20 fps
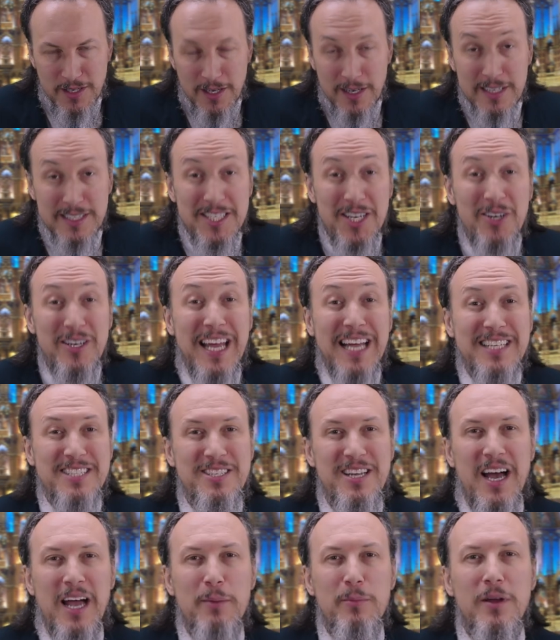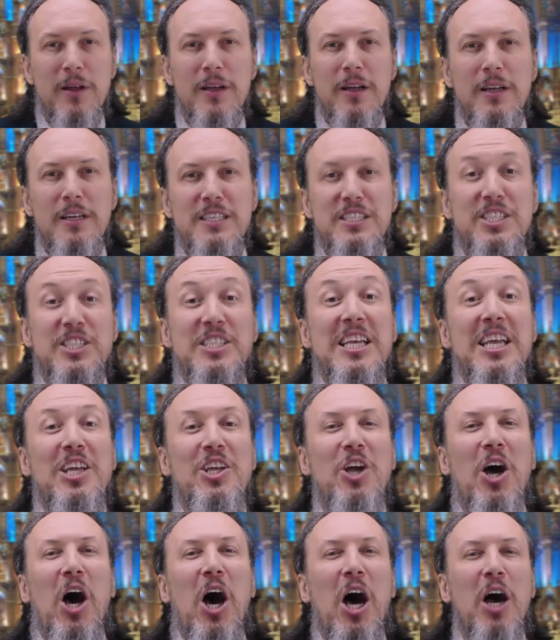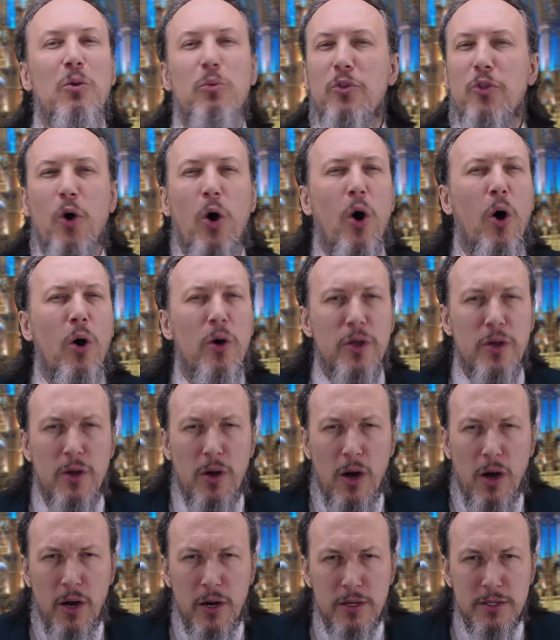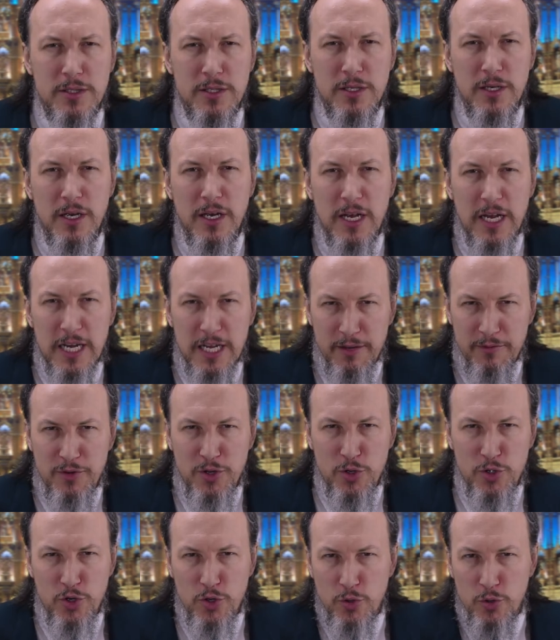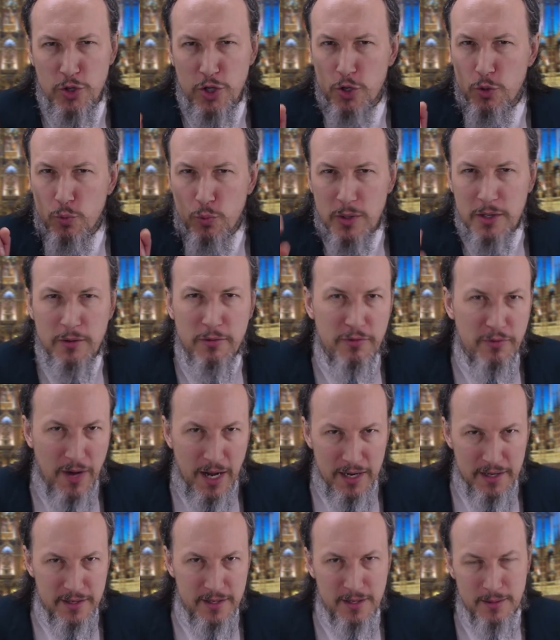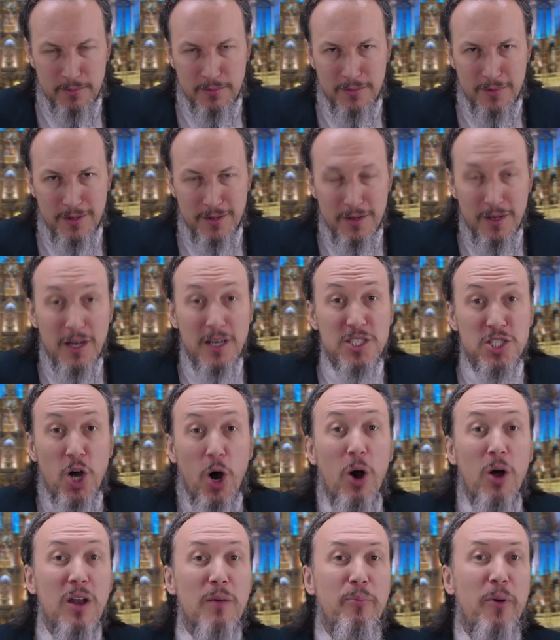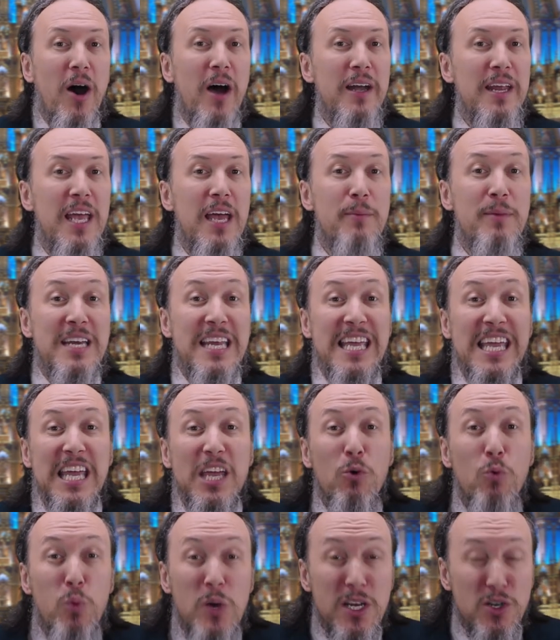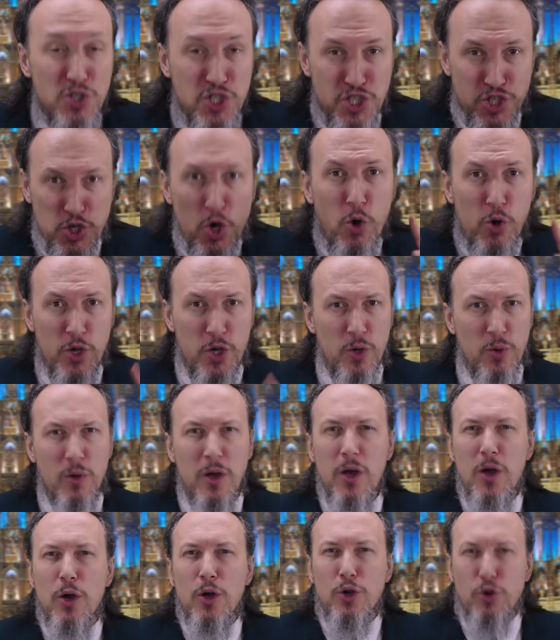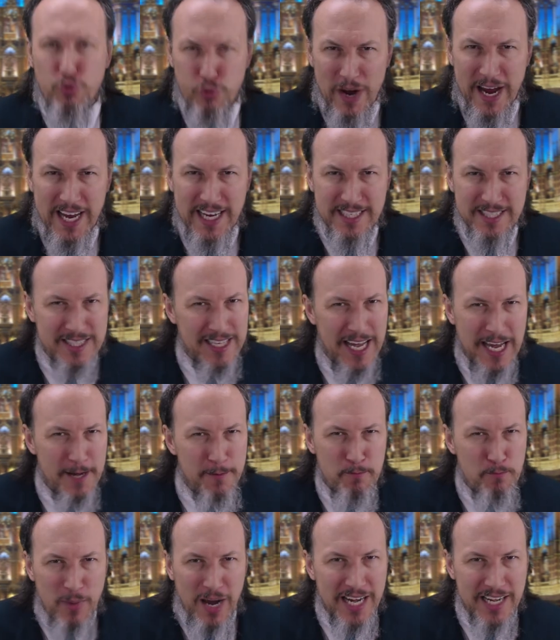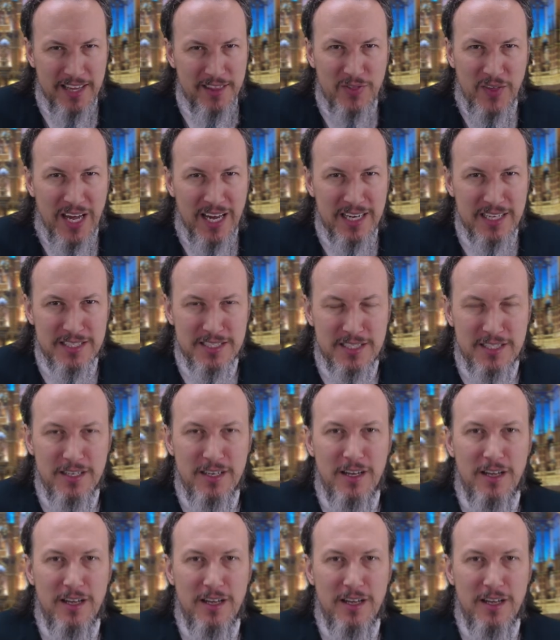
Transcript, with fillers: Until next time, seek God with all your heart. And if you do, you will find him. Call upon him and he will show you great and mighty things.